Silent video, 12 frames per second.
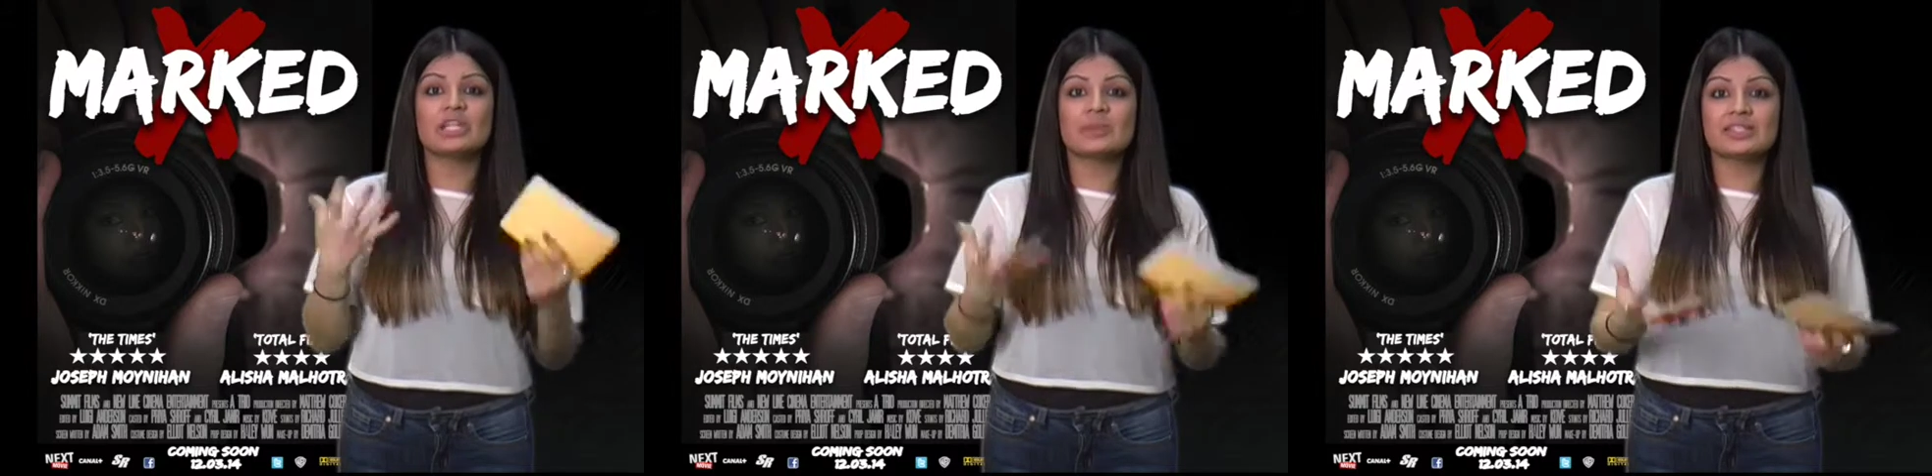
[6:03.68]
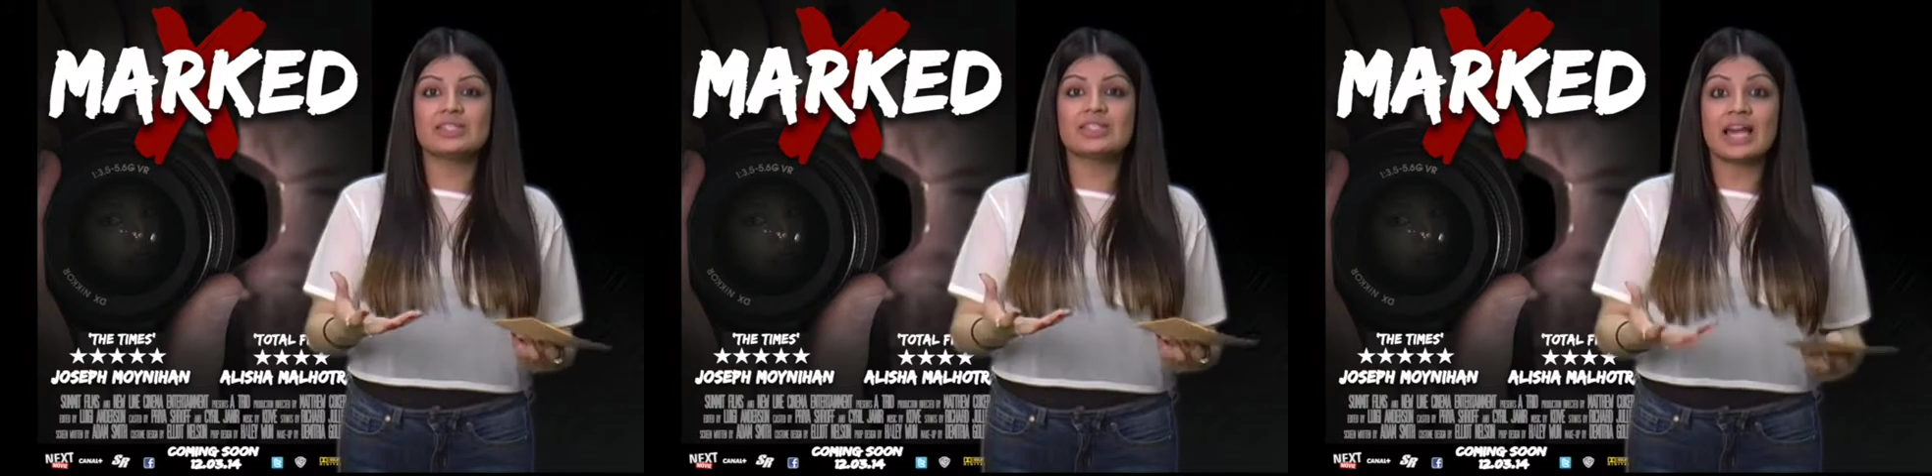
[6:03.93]

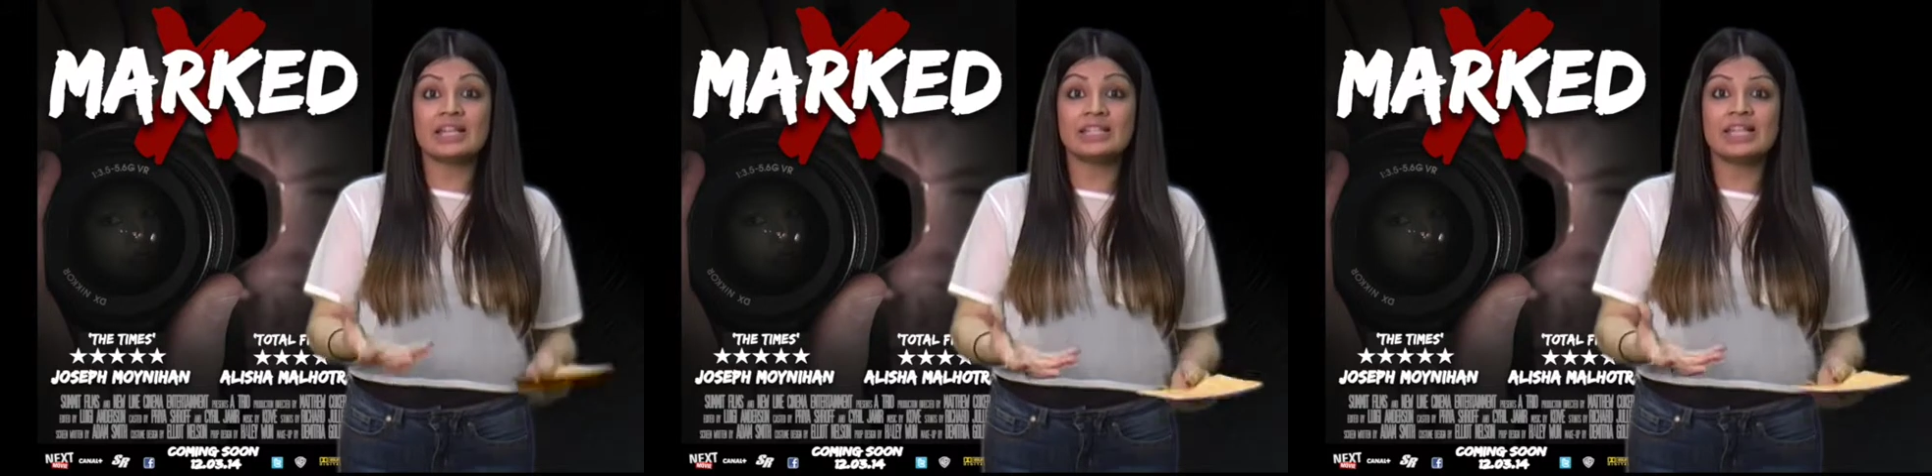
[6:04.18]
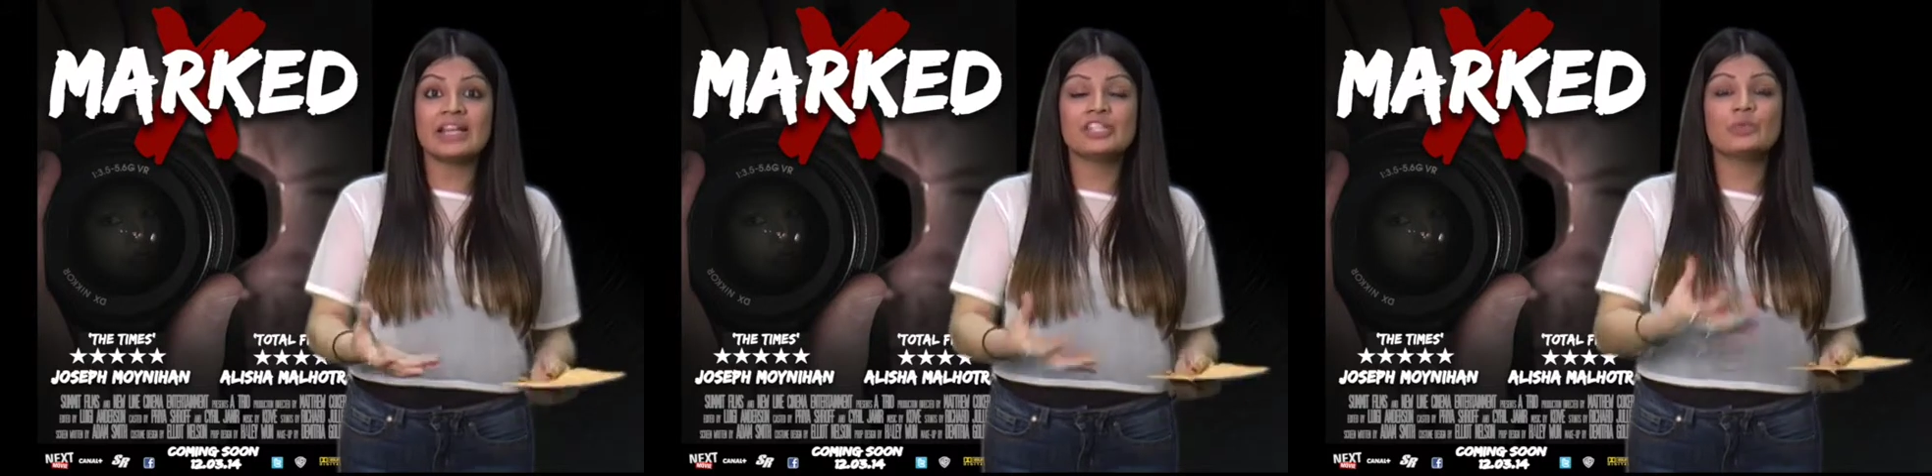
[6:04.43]
was
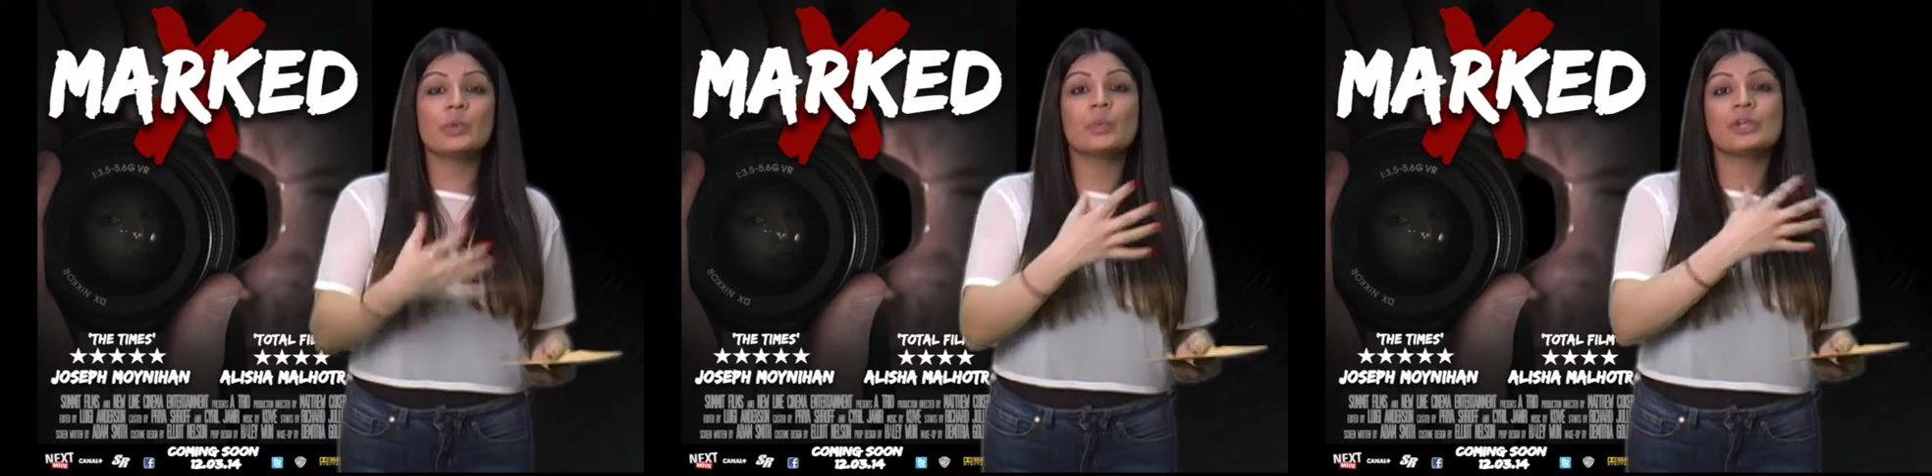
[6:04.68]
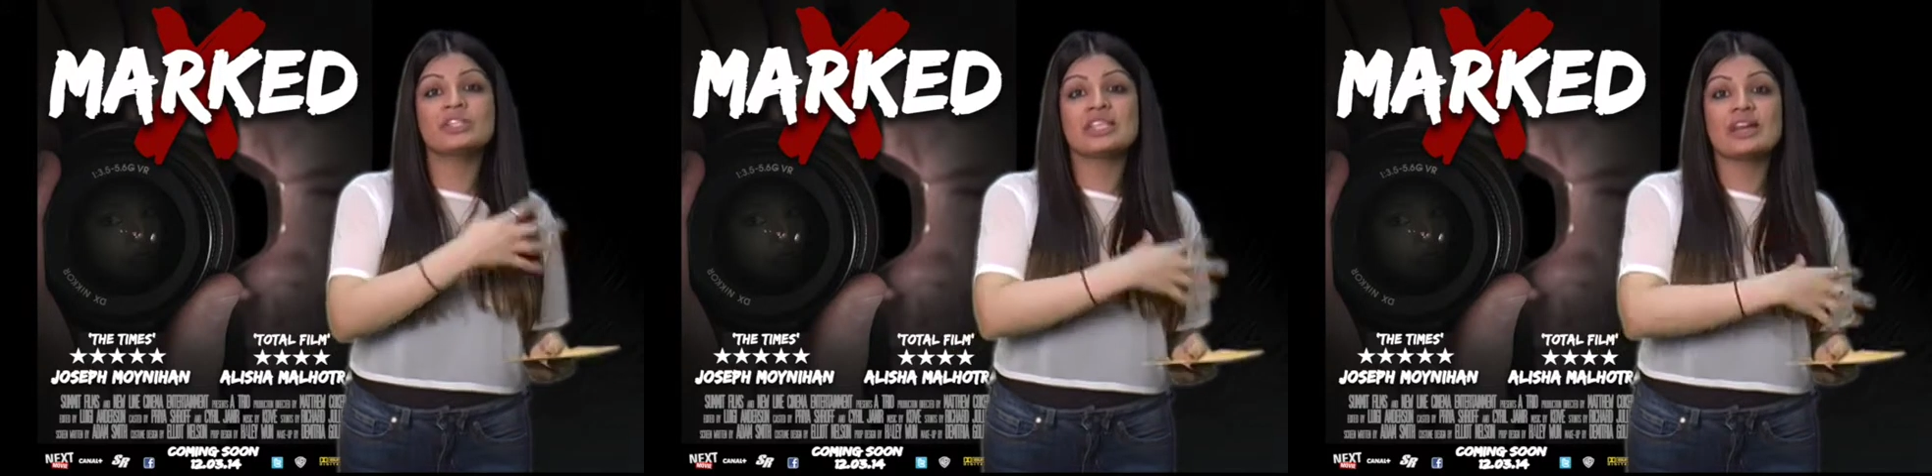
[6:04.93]
standing there, so we
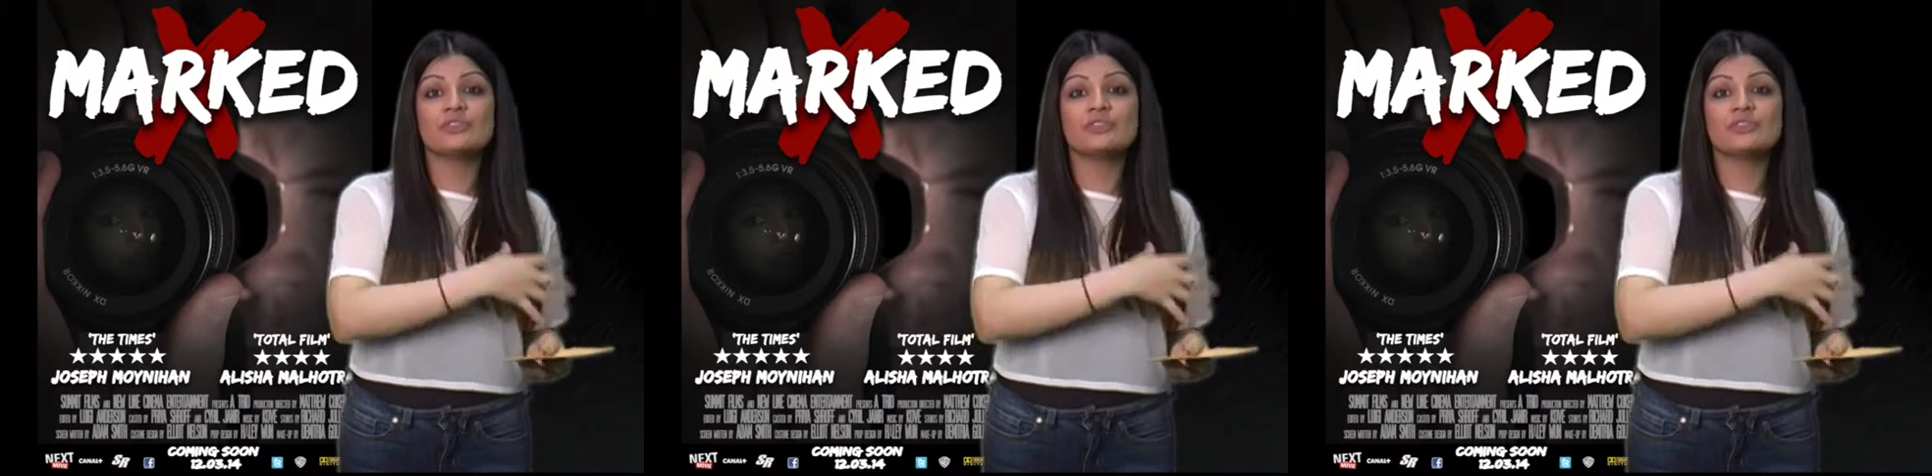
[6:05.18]
wanted to